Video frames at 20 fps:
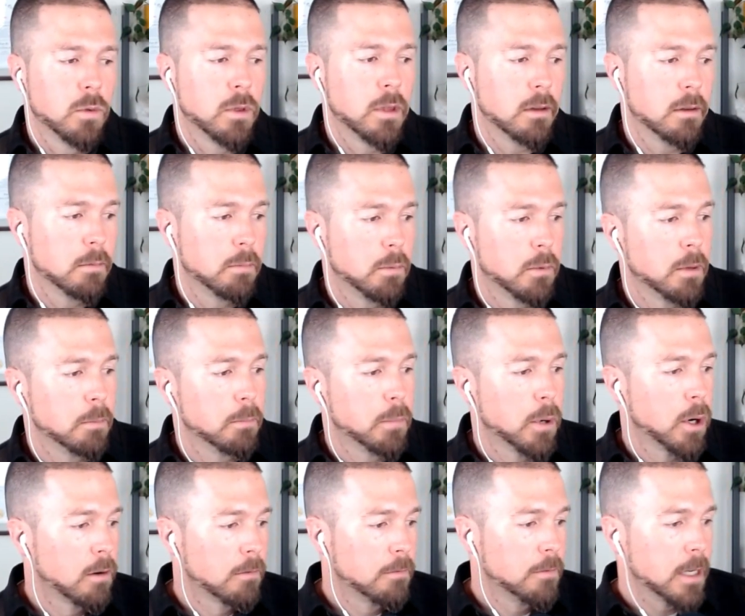the the
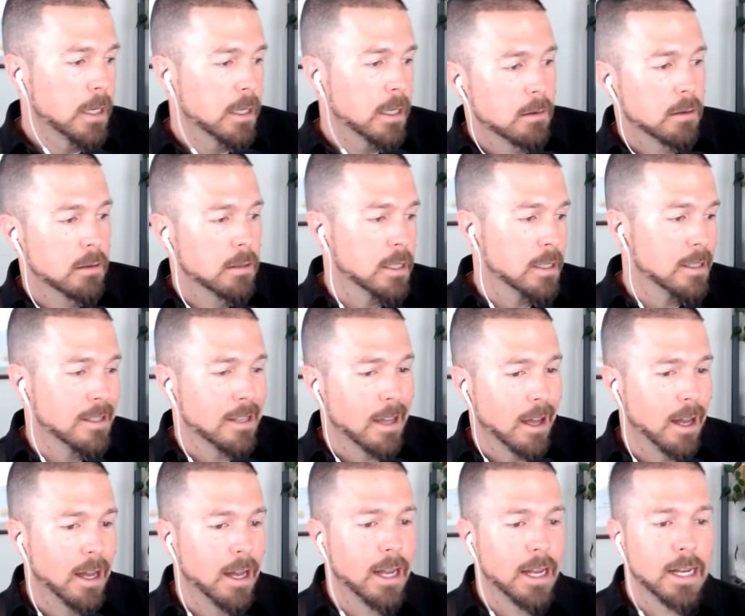perfect
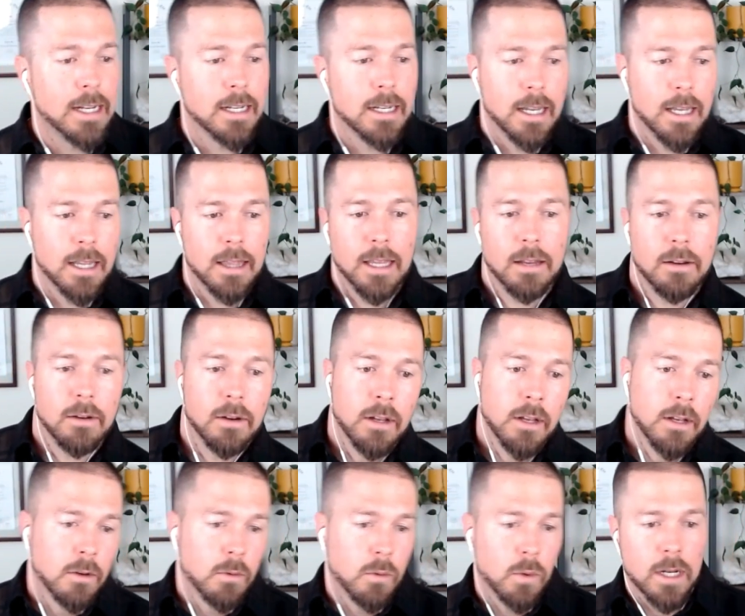design, and then
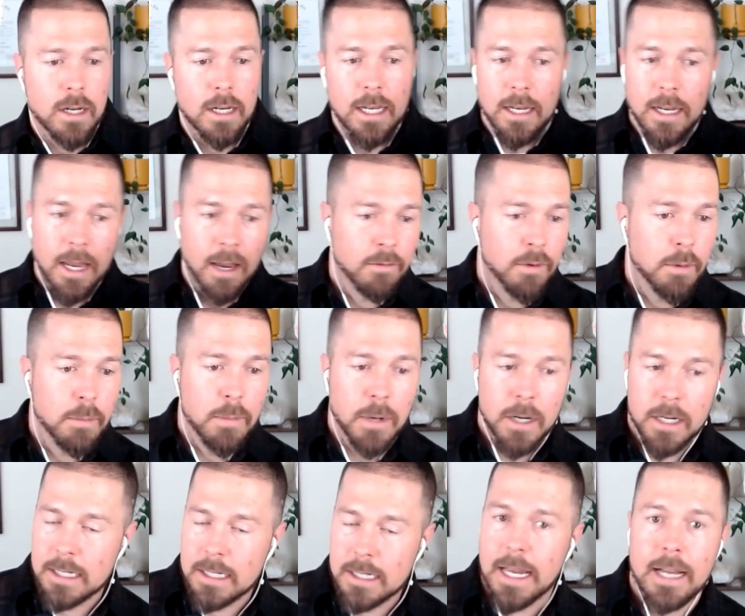we got to get
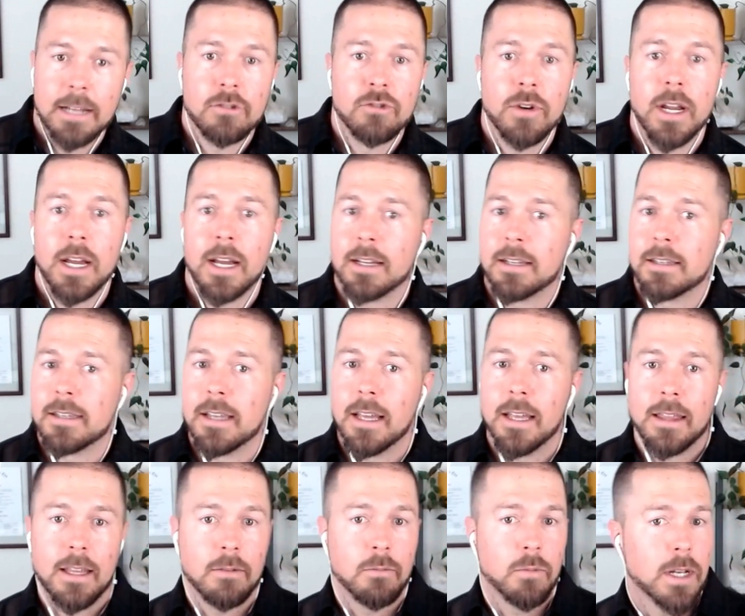everybody's address,
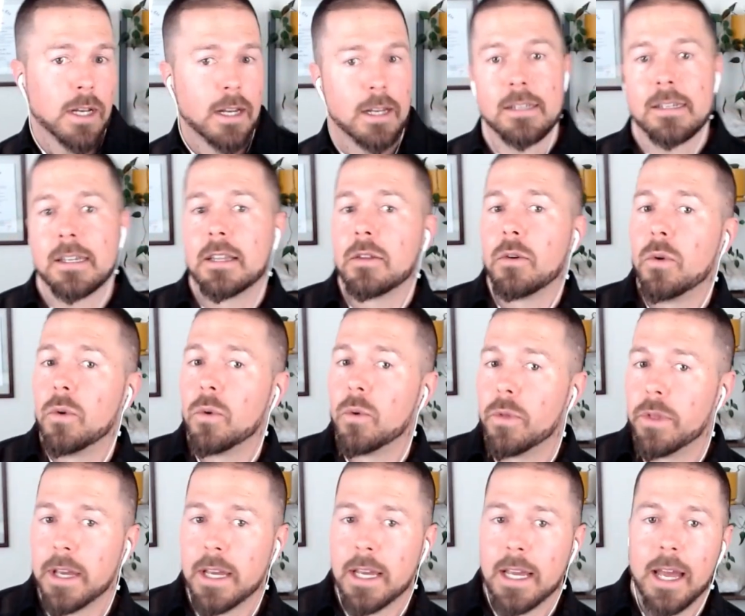and then we got to send the whole
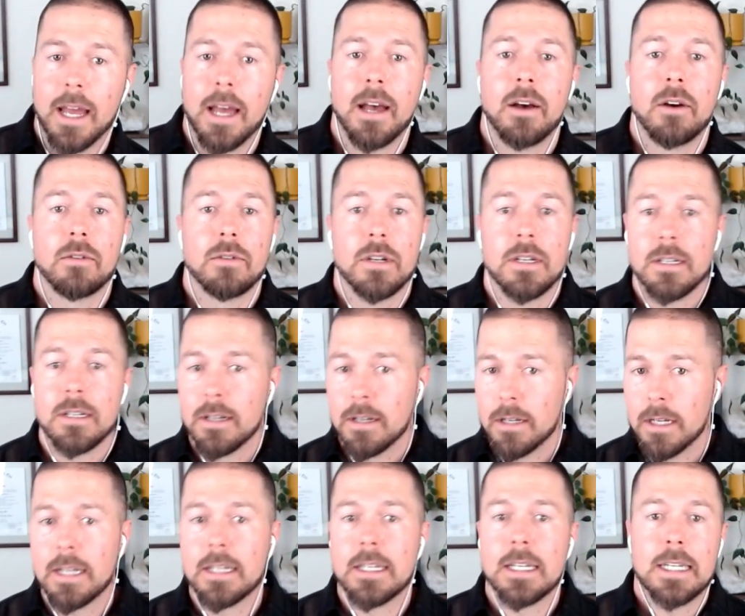thing out.
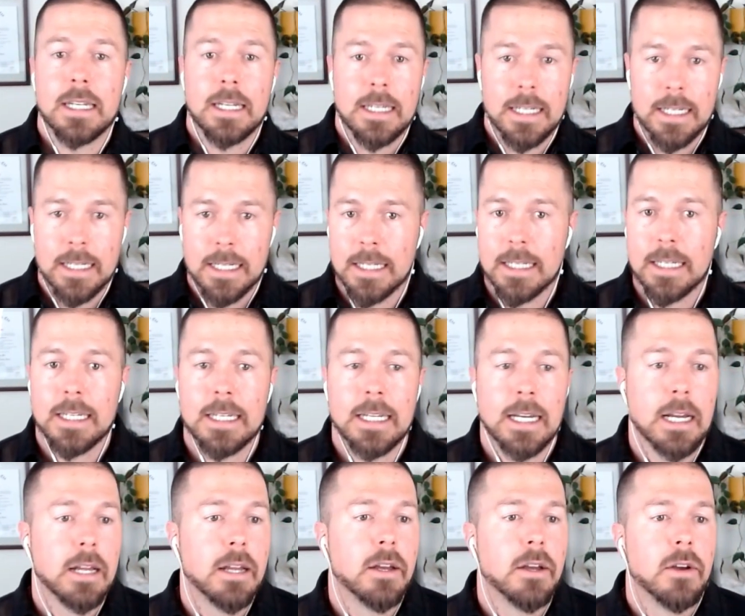da, da, da, da, da.
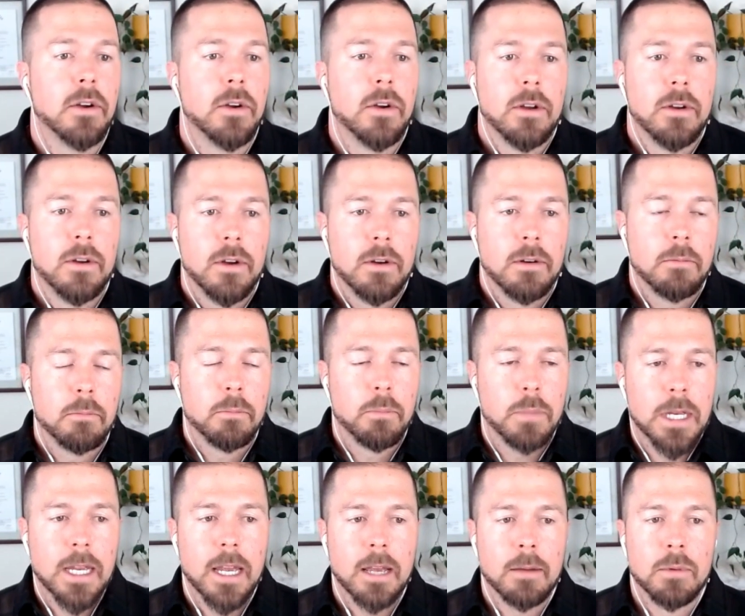
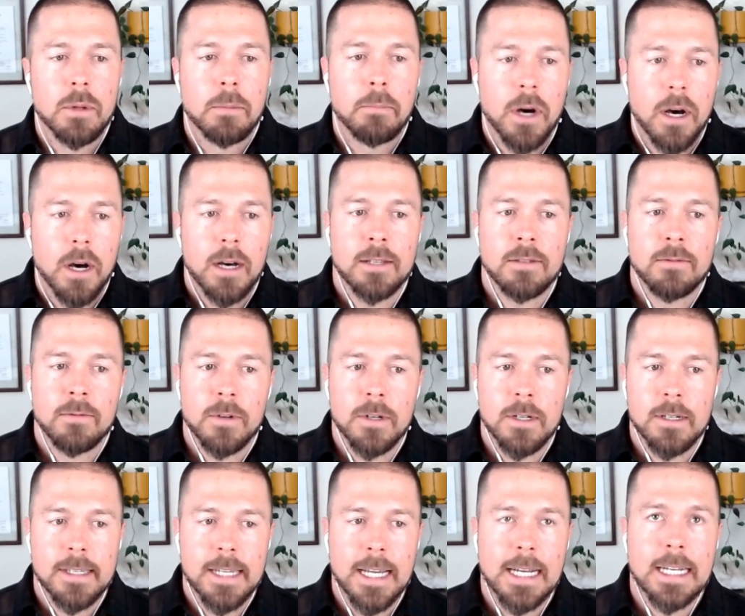Being able to pause for
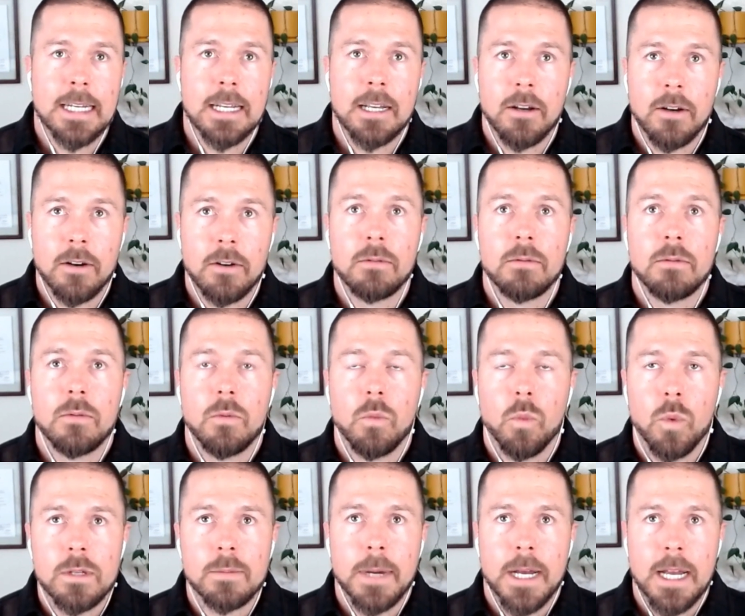a second and go,
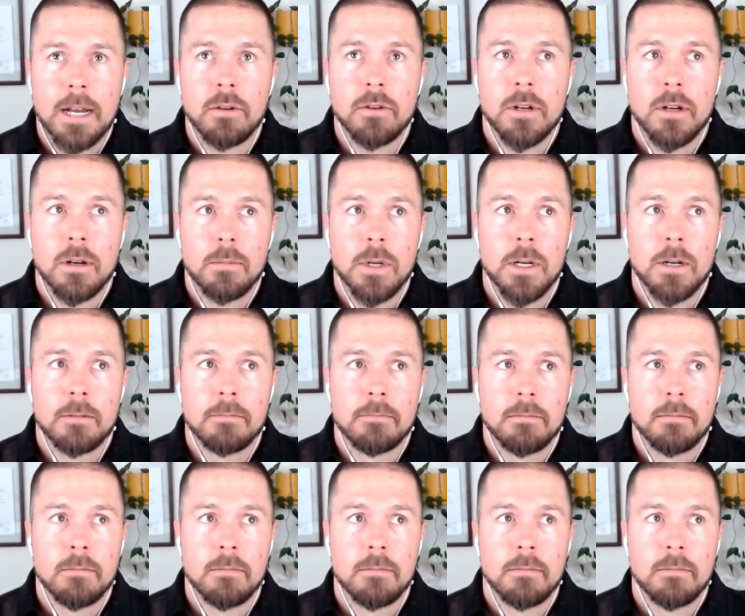what's my outcome here?